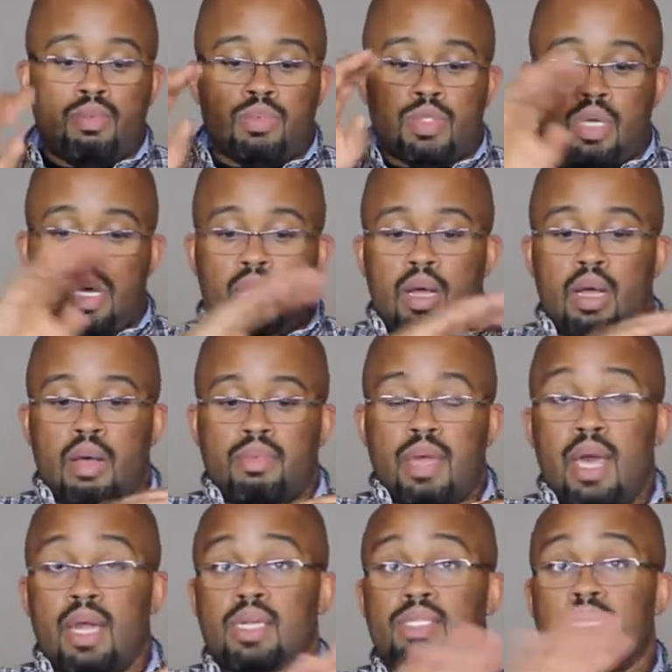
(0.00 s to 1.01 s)
So
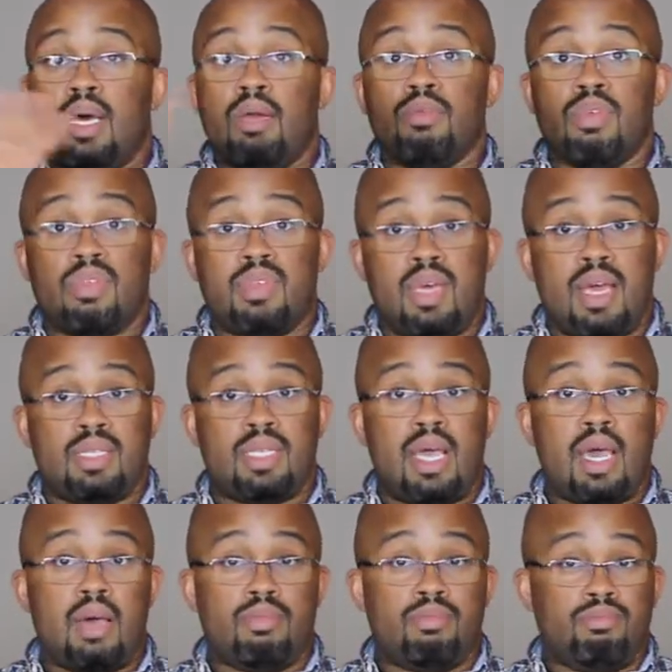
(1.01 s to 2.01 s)
kind of done with that
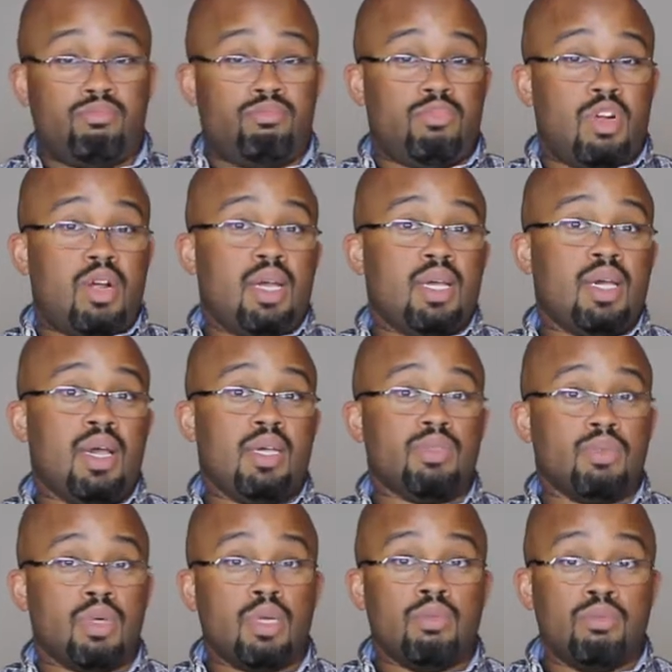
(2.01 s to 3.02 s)
tab. All right, guys,
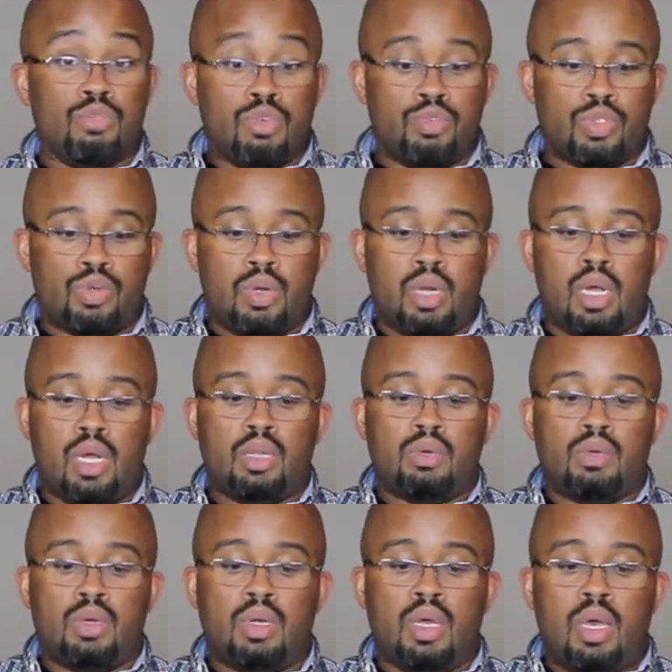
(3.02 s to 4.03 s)
we're going to move to
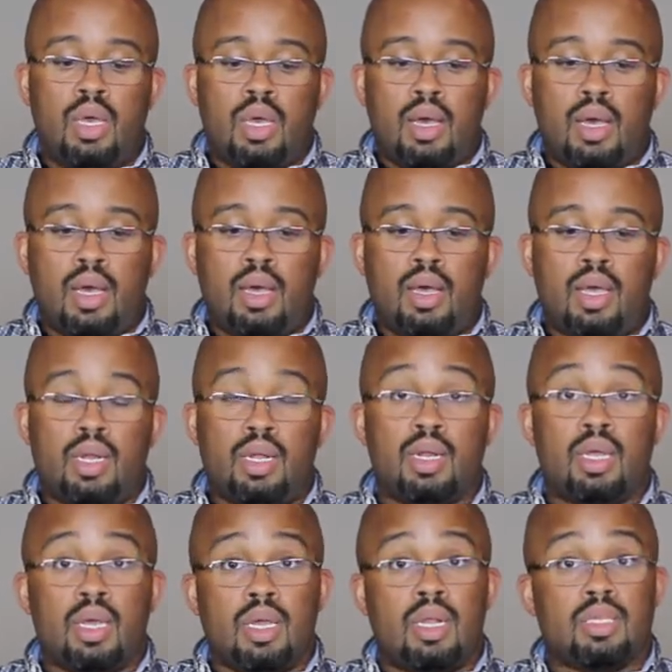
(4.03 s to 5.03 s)
another one. And it
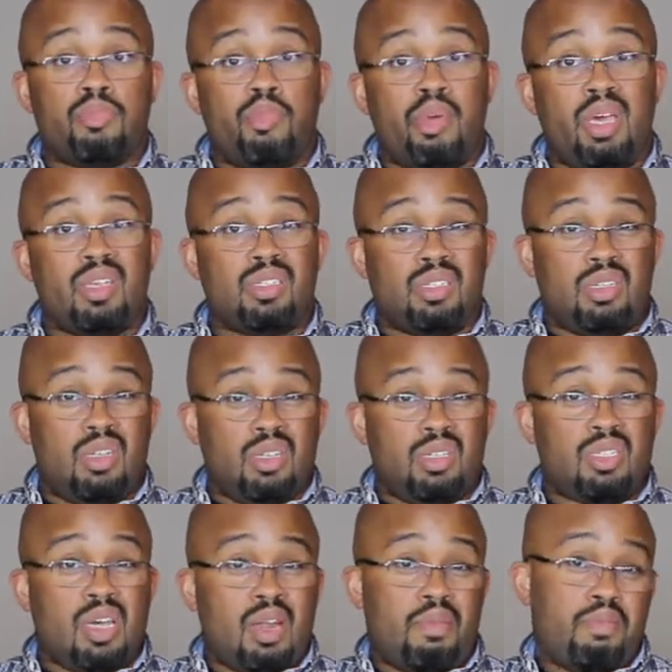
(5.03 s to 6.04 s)
again is
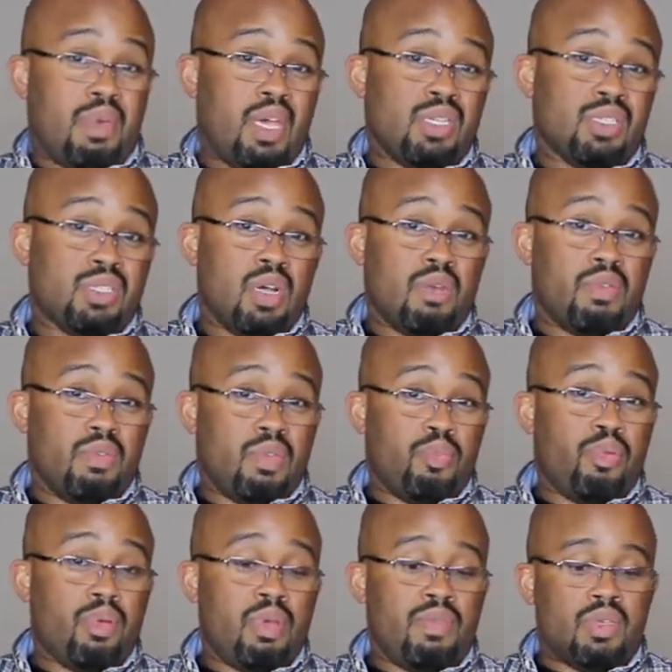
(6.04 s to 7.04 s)
kind of based off of the
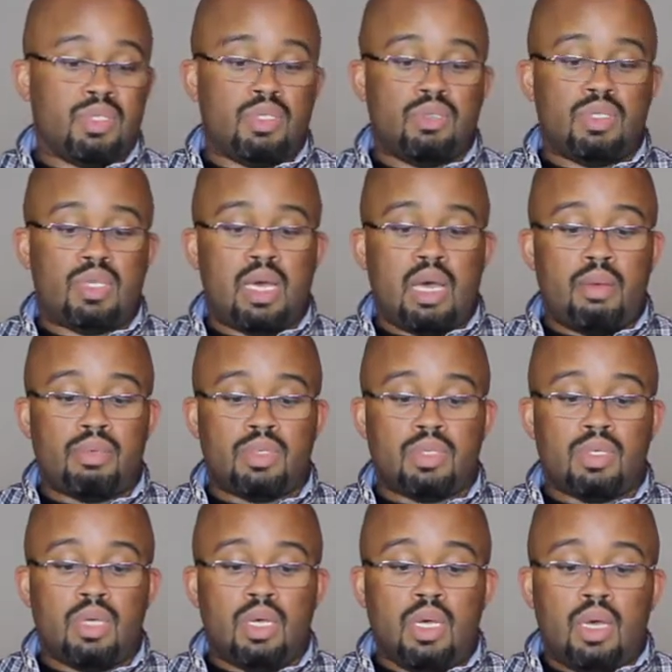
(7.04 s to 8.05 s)
previous two
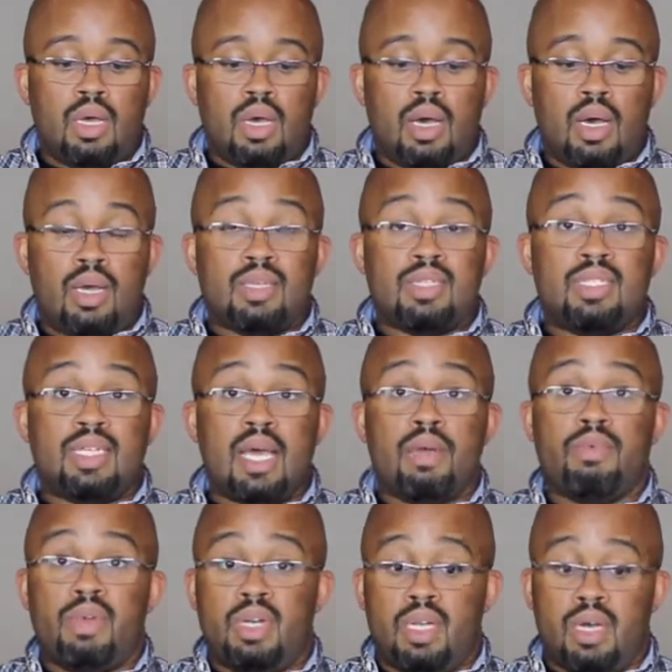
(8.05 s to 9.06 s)
tabs.
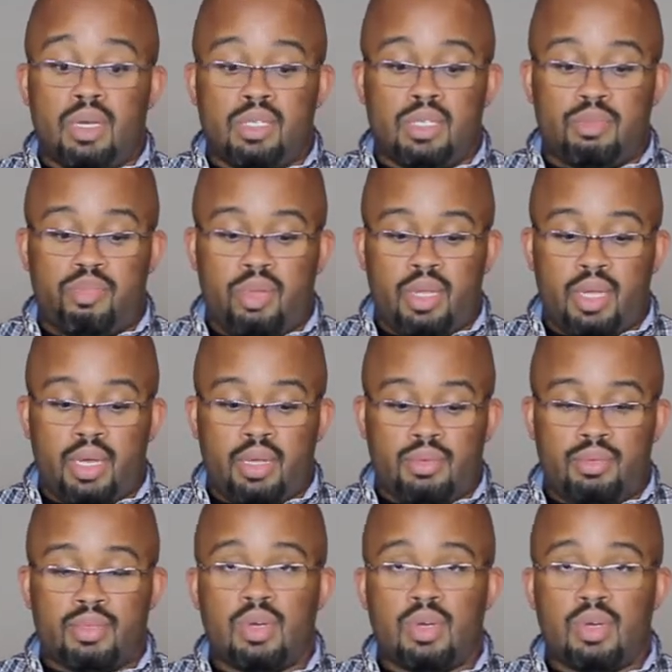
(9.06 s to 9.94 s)
Debt reduction plan.